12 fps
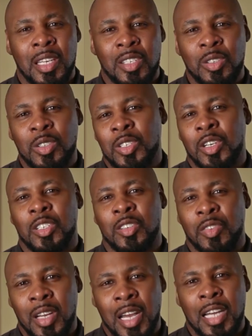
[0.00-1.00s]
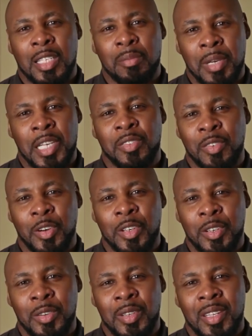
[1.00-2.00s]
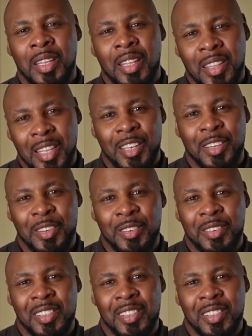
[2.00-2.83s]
as you search for God's best for you. Thank you.